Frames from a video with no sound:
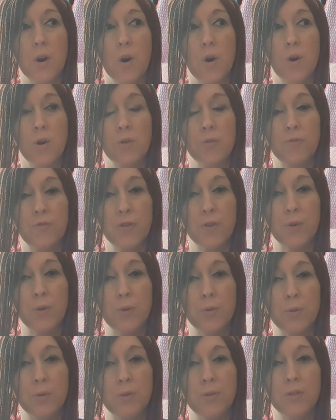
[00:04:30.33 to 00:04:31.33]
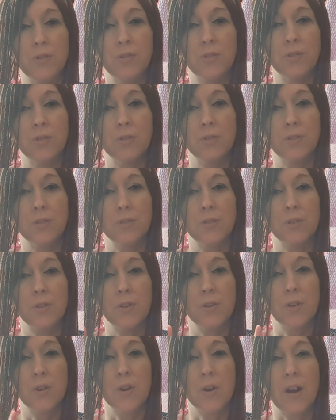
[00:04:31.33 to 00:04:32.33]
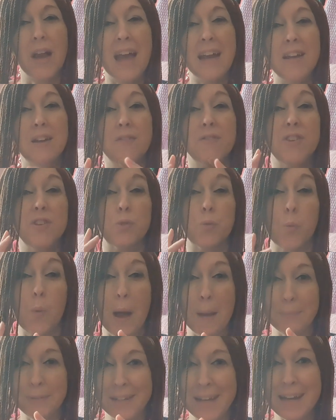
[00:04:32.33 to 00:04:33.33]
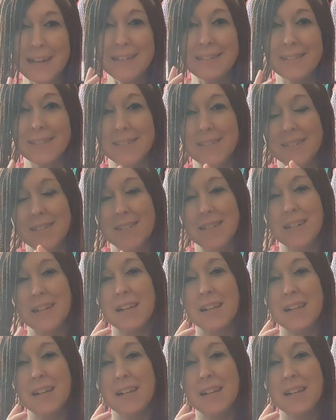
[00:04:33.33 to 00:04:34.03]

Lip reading: Whole Foods, any of these websites,